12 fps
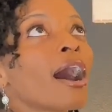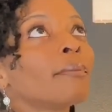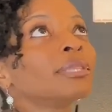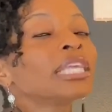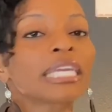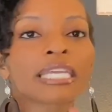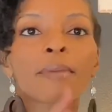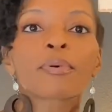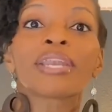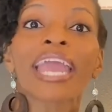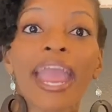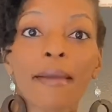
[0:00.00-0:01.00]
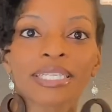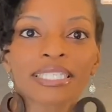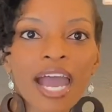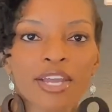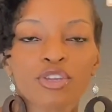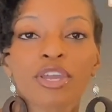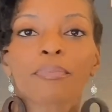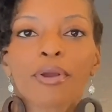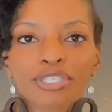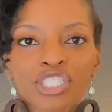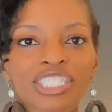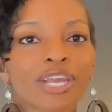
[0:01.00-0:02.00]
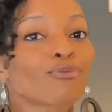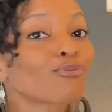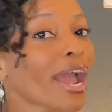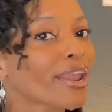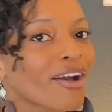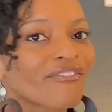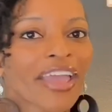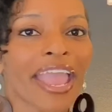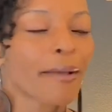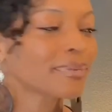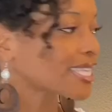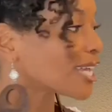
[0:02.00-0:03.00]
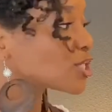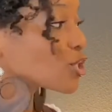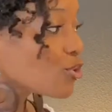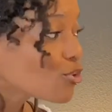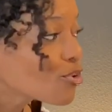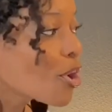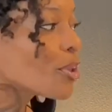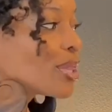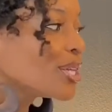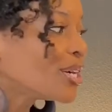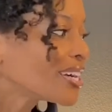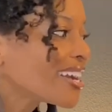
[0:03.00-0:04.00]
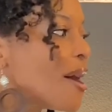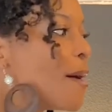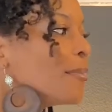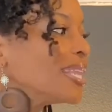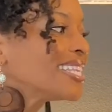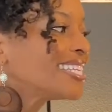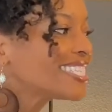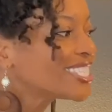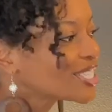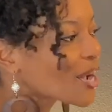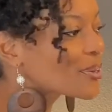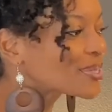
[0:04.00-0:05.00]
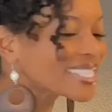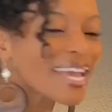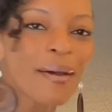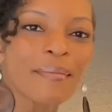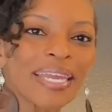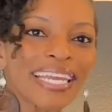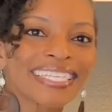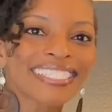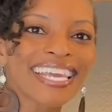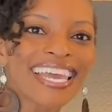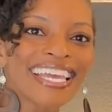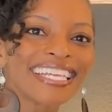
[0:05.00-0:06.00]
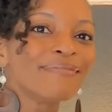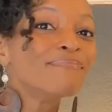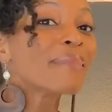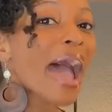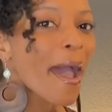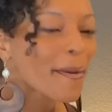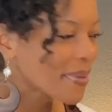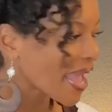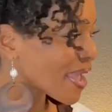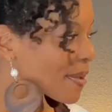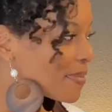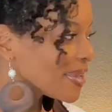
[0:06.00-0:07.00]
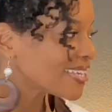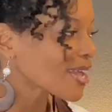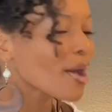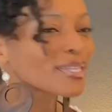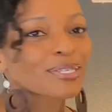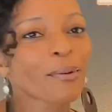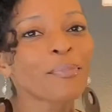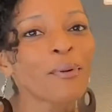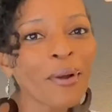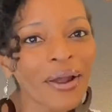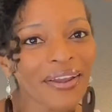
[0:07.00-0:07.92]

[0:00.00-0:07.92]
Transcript: look it up on Amazon. You can purchase it right off of Amazon. So you go look, Melinda Jones Cummings, my baby. Y'all support